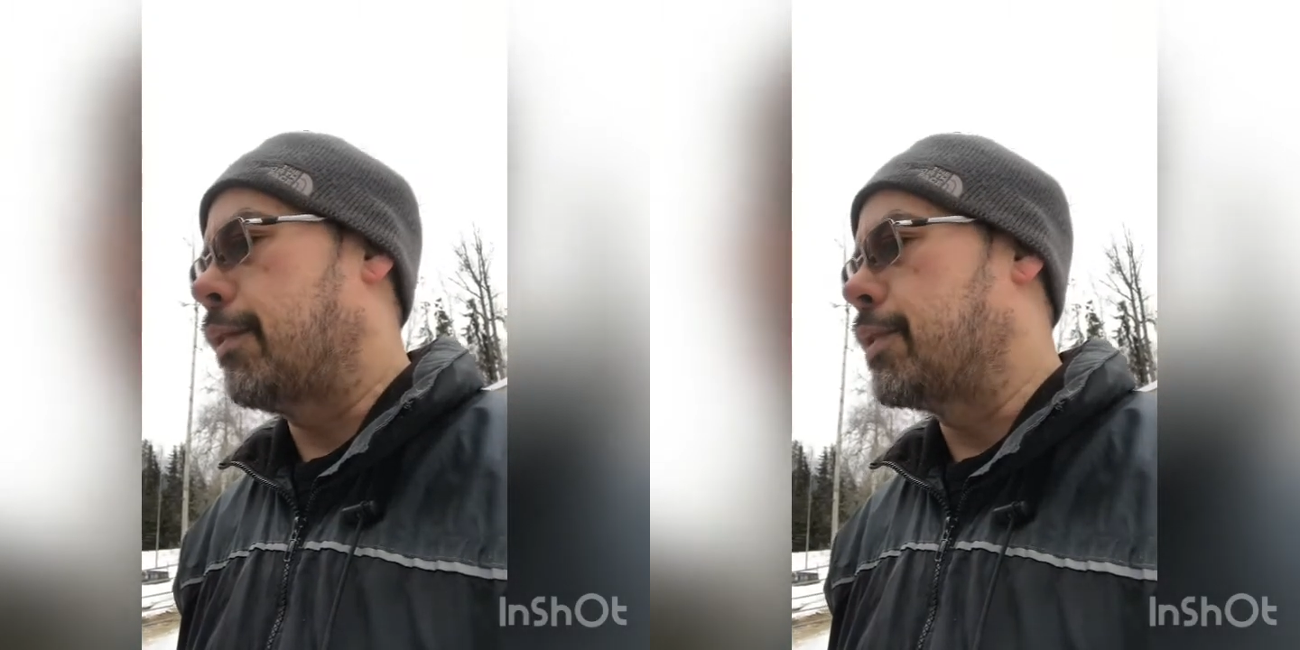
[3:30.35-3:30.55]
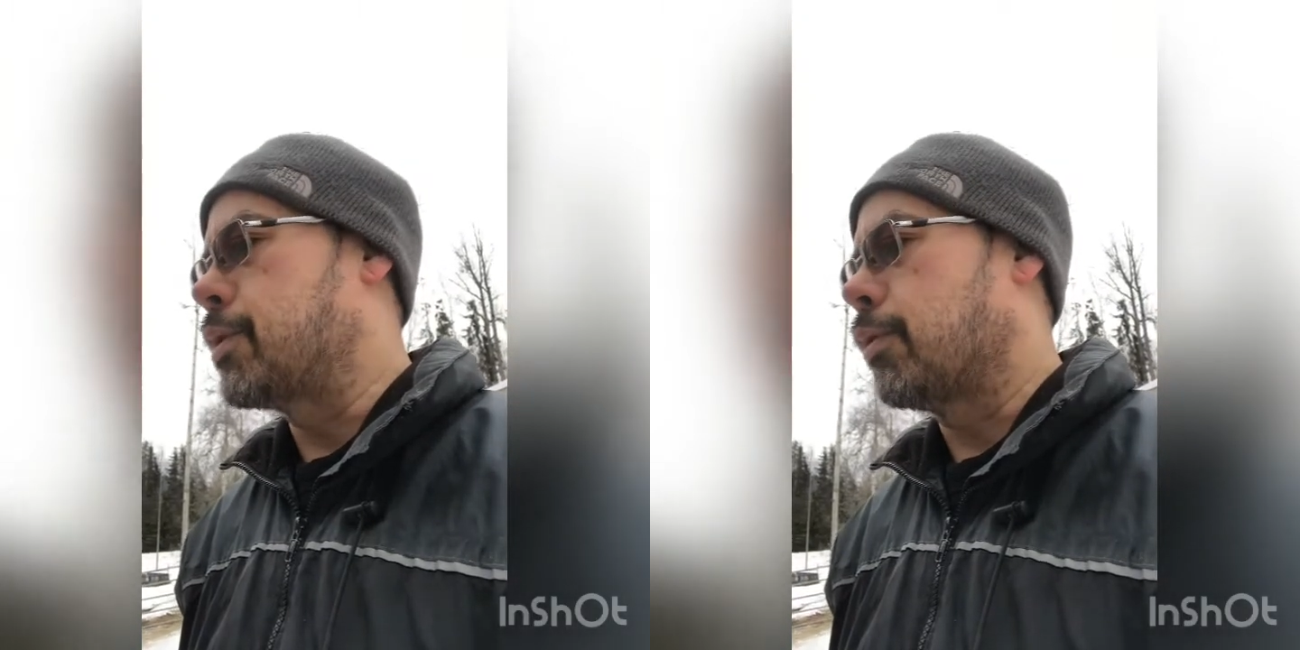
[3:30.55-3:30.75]

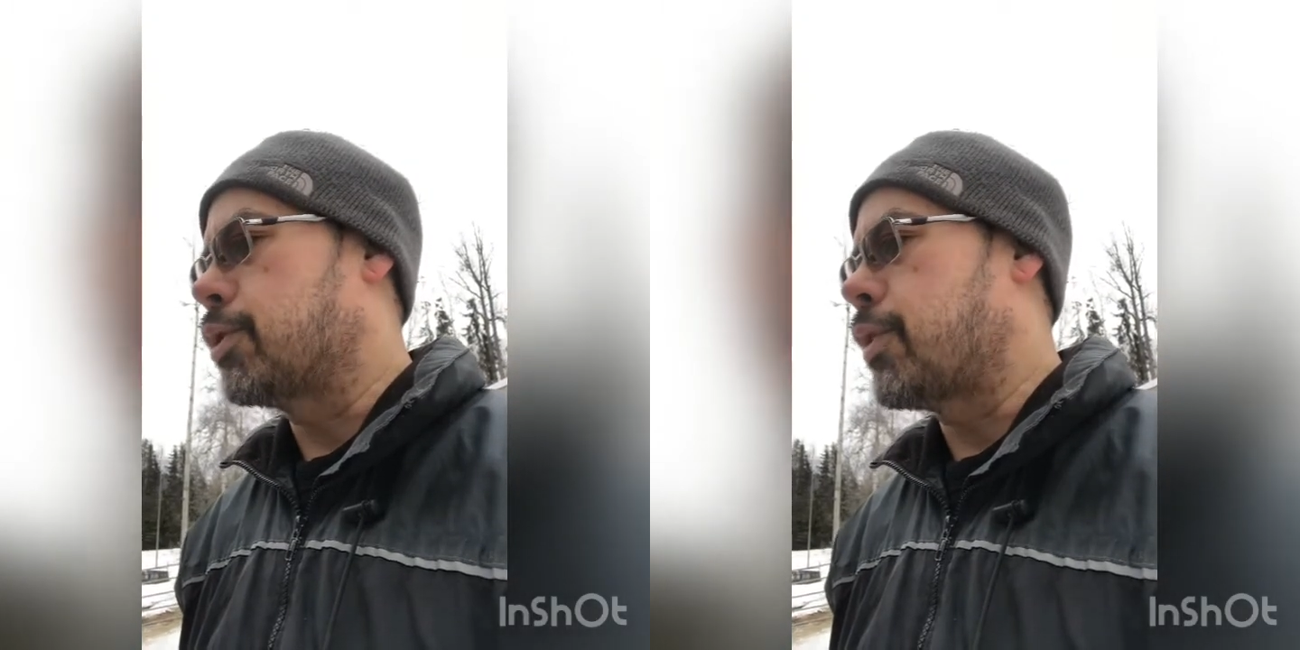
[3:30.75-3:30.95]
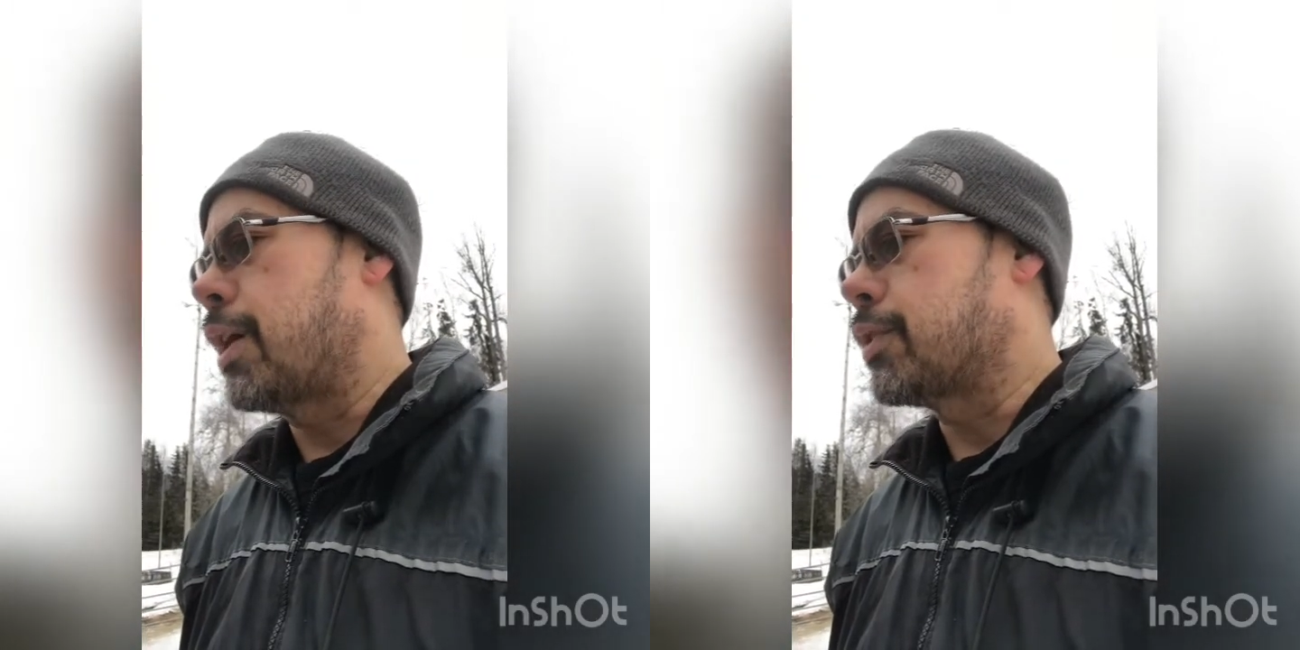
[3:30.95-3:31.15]
these older
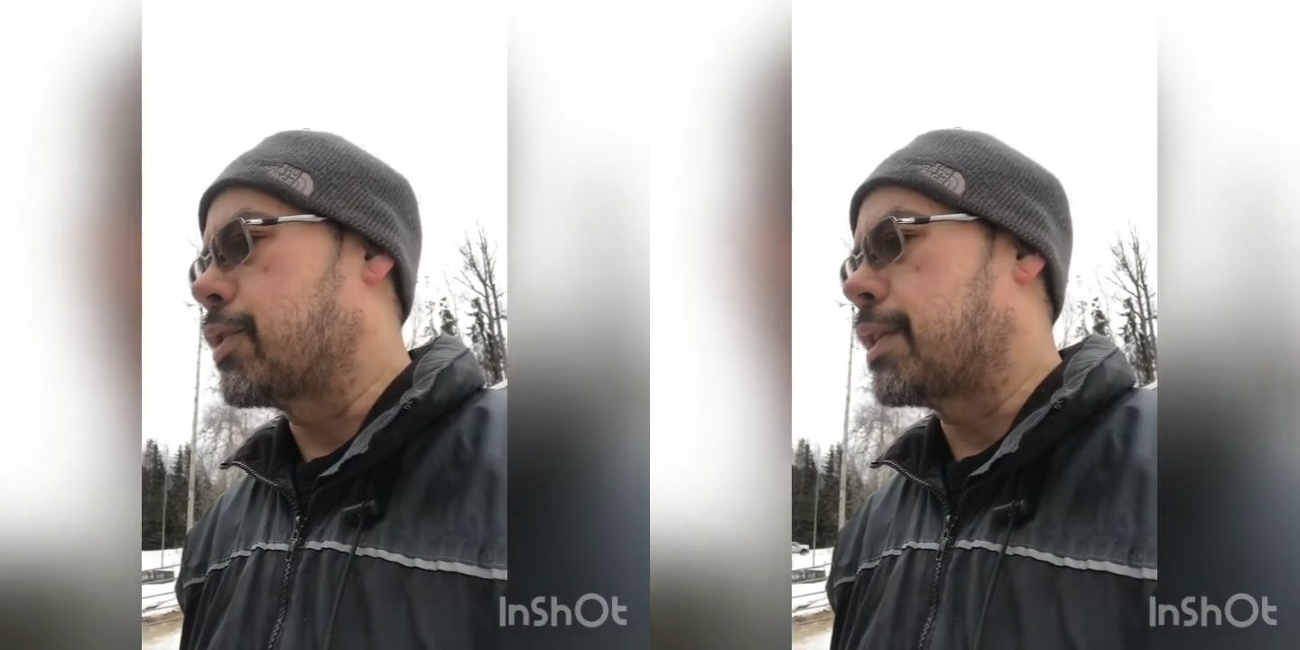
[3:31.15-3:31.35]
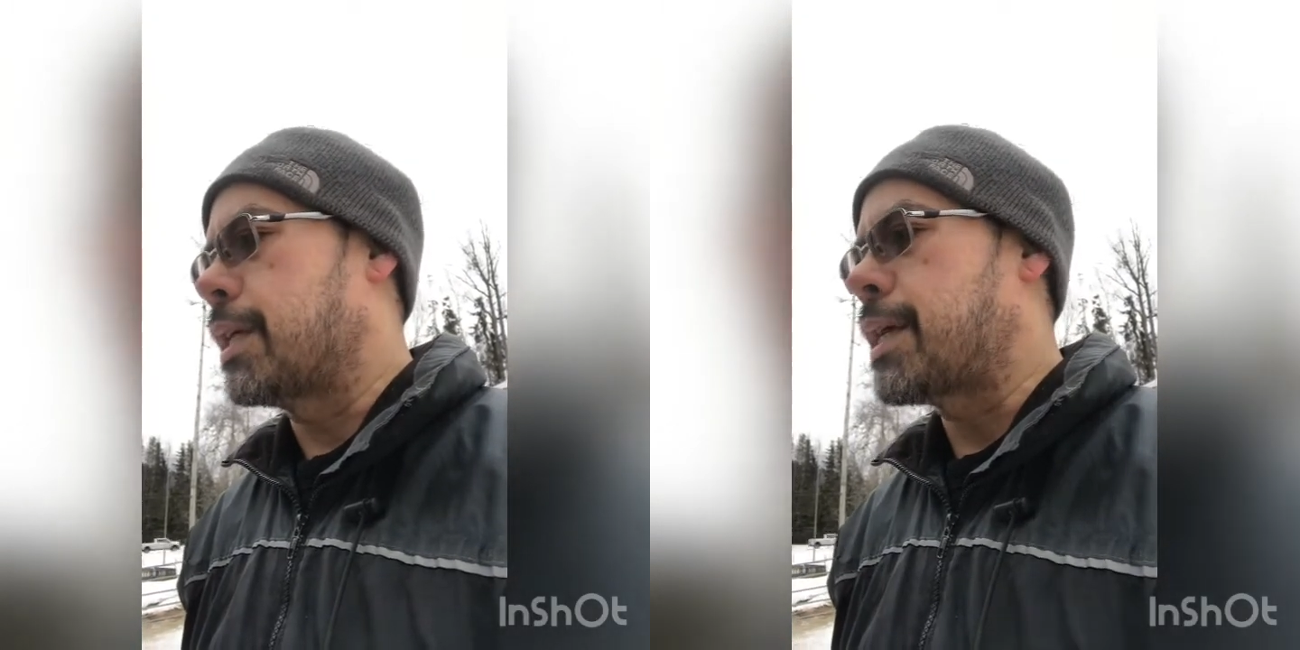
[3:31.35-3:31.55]
tractors
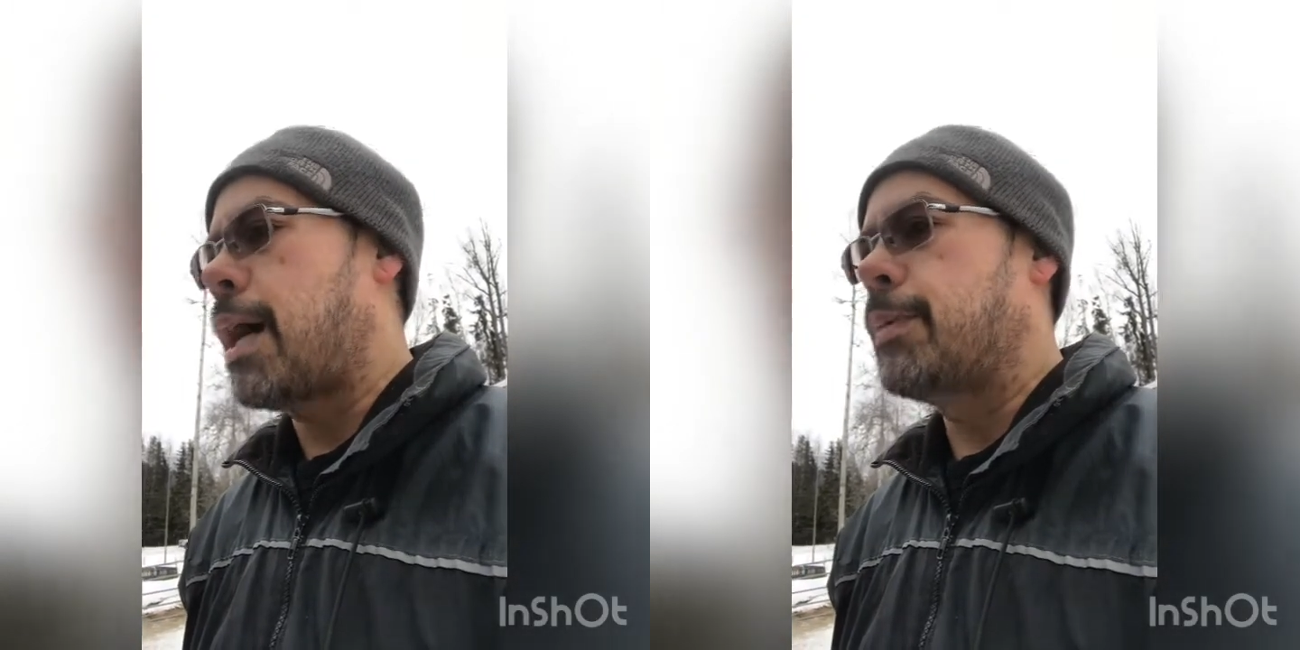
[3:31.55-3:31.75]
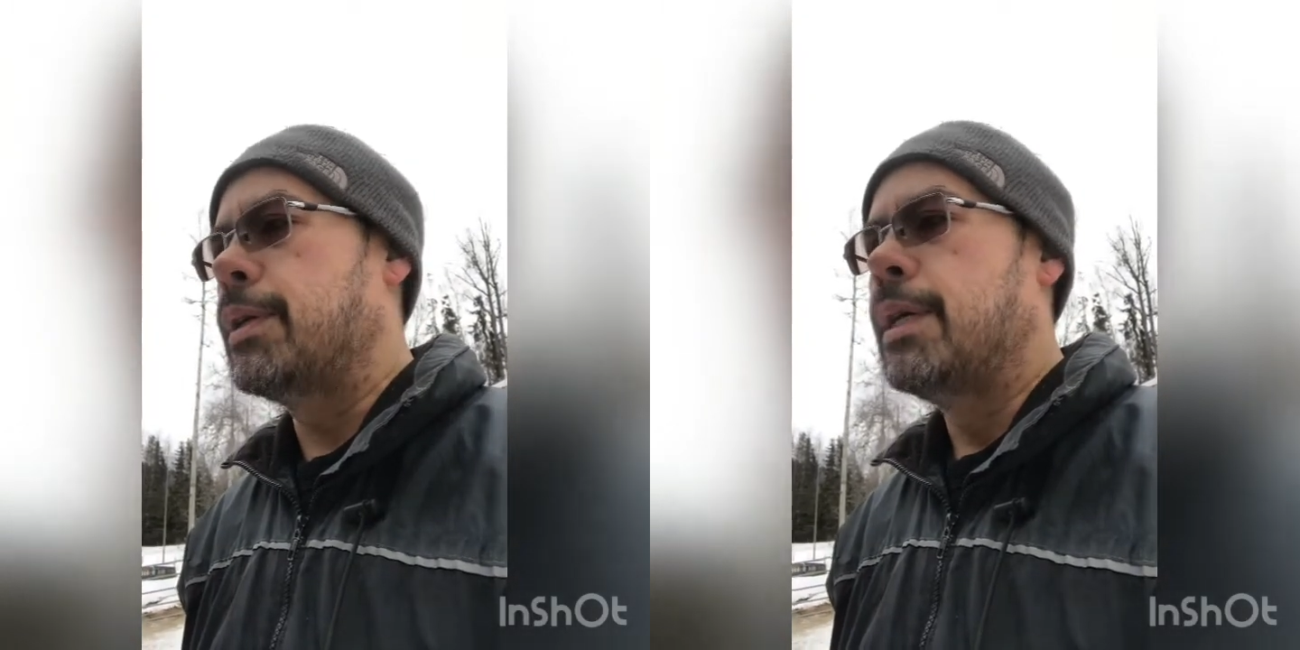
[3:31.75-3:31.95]
it does
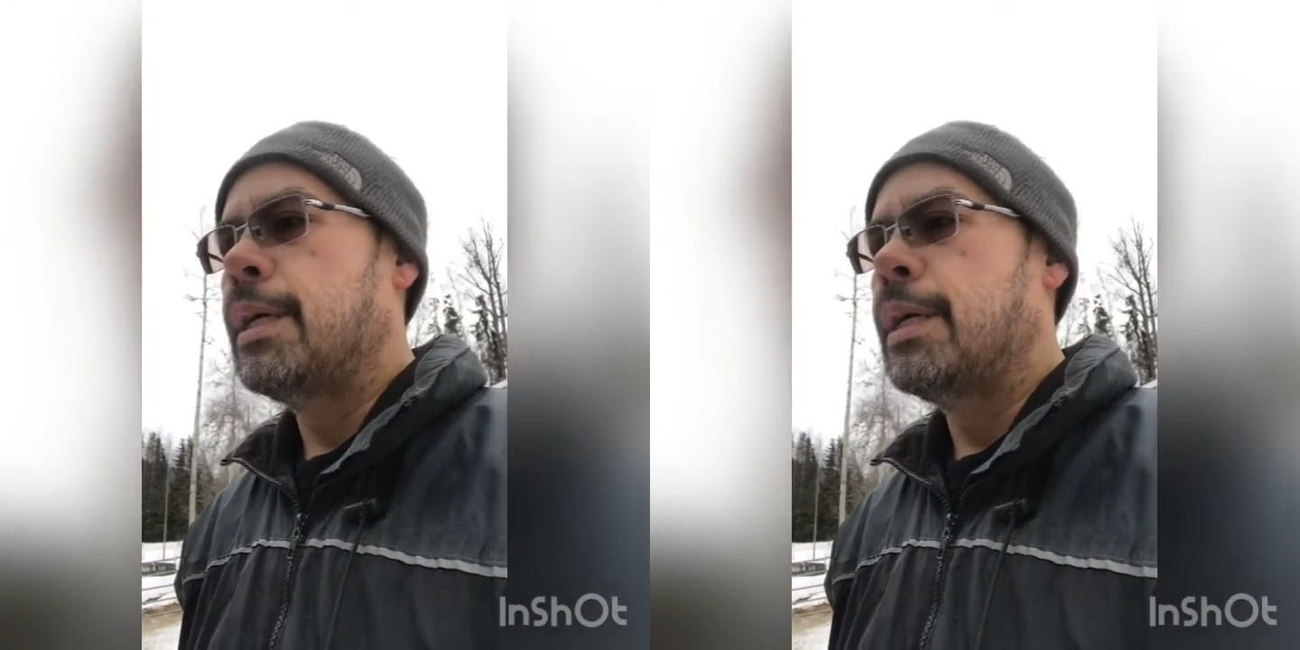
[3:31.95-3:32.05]
happen.